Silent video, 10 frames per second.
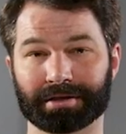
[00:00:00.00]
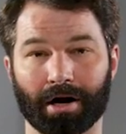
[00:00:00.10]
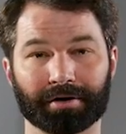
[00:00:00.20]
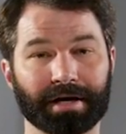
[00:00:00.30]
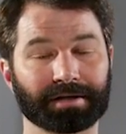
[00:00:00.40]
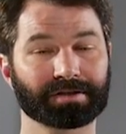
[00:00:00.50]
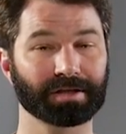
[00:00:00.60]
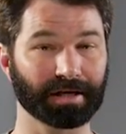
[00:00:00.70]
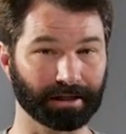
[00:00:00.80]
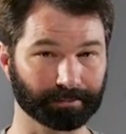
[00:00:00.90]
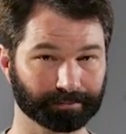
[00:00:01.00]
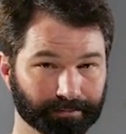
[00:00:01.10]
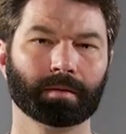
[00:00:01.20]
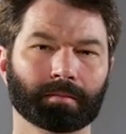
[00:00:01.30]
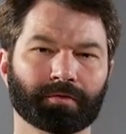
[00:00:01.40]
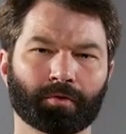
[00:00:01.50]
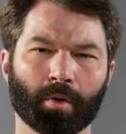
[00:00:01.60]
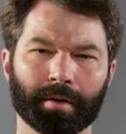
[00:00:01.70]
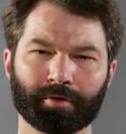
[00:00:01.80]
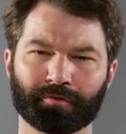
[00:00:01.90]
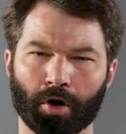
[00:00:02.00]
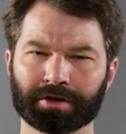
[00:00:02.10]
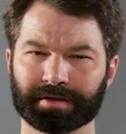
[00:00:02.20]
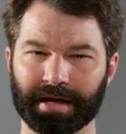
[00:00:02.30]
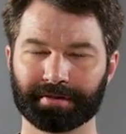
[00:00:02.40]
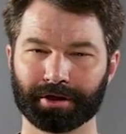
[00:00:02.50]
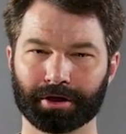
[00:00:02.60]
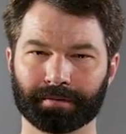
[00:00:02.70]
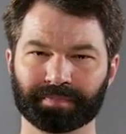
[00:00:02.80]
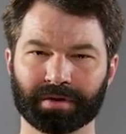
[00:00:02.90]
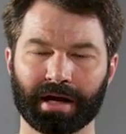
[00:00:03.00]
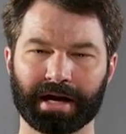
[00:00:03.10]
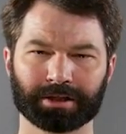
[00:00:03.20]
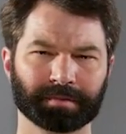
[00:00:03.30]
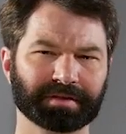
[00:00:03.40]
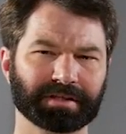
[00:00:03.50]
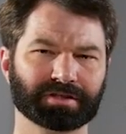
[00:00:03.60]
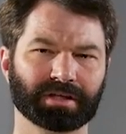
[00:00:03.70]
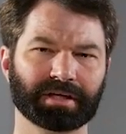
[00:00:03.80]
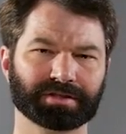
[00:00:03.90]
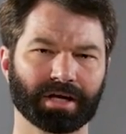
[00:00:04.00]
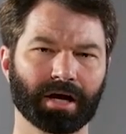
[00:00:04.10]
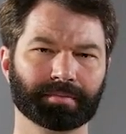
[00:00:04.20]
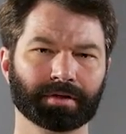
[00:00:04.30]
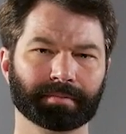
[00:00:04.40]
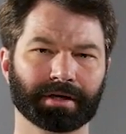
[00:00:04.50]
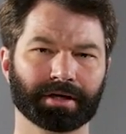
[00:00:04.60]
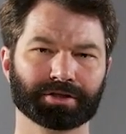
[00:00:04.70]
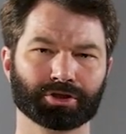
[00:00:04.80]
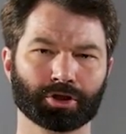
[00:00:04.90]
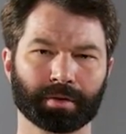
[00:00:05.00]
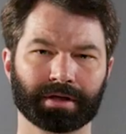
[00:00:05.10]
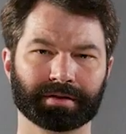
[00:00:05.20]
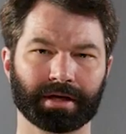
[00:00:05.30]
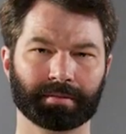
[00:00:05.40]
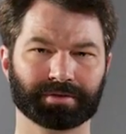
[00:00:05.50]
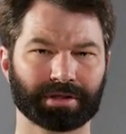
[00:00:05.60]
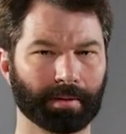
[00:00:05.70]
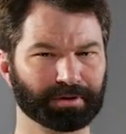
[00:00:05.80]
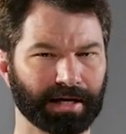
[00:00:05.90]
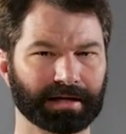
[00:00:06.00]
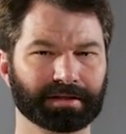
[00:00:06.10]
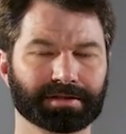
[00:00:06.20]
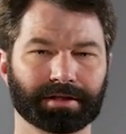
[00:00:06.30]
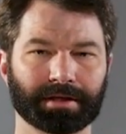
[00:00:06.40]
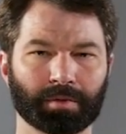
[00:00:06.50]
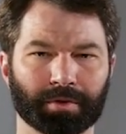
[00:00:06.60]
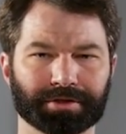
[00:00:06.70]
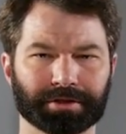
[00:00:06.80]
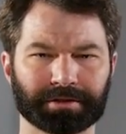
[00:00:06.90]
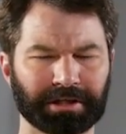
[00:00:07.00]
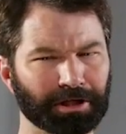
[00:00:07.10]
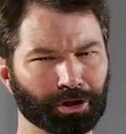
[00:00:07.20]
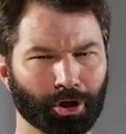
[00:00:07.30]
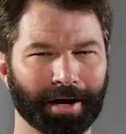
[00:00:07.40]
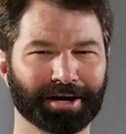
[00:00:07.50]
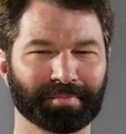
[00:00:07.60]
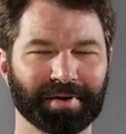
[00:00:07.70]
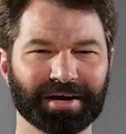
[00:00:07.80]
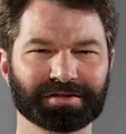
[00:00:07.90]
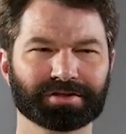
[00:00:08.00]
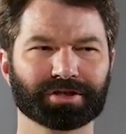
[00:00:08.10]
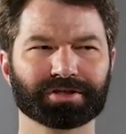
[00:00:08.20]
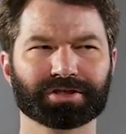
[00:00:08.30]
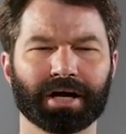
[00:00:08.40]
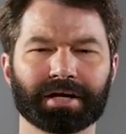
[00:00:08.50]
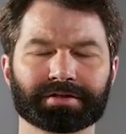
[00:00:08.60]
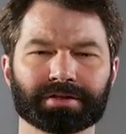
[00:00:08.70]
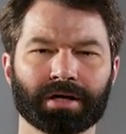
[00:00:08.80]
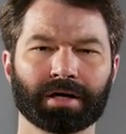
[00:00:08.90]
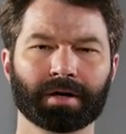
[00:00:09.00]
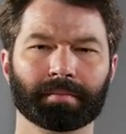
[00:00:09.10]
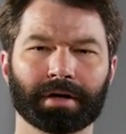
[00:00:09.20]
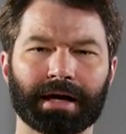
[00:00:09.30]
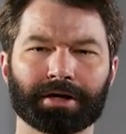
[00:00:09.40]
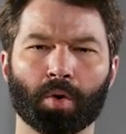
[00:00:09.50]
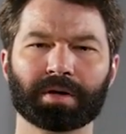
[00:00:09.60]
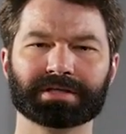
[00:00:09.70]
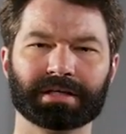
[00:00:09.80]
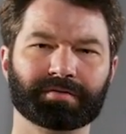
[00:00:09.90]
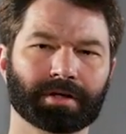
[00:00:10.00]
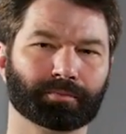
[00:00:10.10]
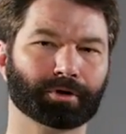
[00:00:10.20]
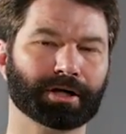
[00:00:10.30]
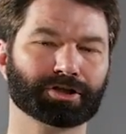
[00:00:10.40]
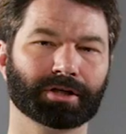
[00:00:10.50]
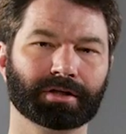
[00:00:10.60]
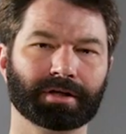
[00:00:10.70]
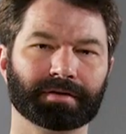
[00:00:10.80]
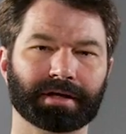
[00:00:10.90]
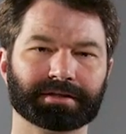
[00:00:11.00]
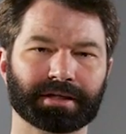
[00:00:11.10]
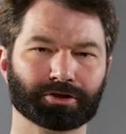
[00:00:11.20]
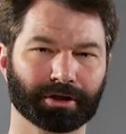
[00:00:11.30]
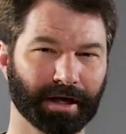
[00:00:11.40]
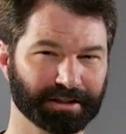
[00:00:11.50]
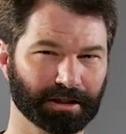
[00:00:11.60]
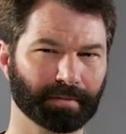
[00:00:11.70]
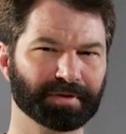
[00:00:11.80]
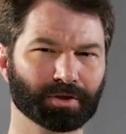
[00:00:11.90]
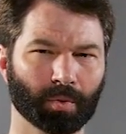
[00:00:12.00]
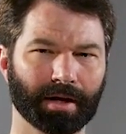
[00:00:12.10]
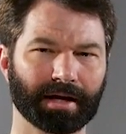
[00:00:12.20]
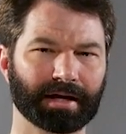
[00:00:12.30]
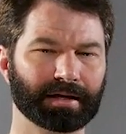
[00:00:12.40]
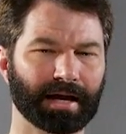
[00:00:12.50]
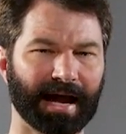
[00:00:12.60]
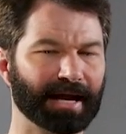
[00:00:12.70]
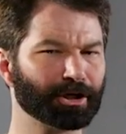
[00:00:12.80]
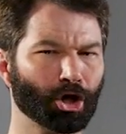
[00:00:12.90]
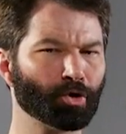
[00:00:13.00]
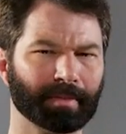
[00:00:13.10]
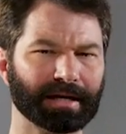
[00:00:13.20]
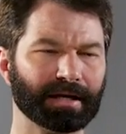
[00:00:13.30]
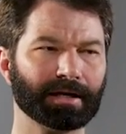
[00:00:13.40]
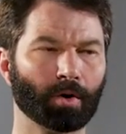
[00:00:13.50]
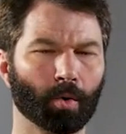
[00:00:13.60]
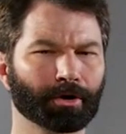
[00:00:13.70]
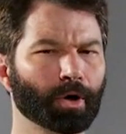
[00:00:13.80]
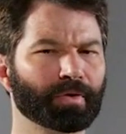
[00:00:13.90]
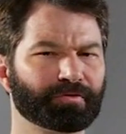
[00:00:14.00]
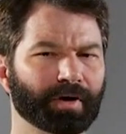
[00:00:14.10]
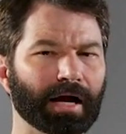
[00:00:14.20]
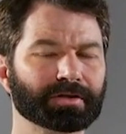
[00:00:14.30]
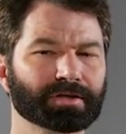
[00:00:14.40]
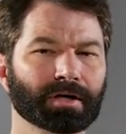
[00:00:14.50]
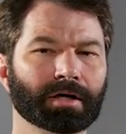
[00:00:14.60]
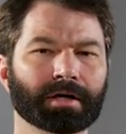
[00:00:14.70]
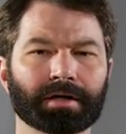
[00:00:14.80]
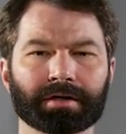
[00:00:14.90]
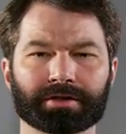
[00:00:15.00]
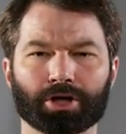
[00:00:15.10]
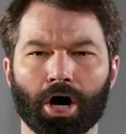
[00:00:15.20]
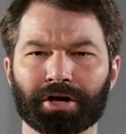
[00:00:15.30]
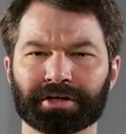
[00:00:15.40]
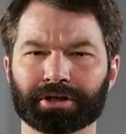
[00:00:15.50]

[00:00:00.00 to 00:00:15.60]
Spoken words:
our next scene. Before we move on to that, though, I split these scenes up because doing them simultaneously was an incoherent mess to discuss, but I don't want to give the impression that intercutting them this way had no meaning or no effect. Dawn and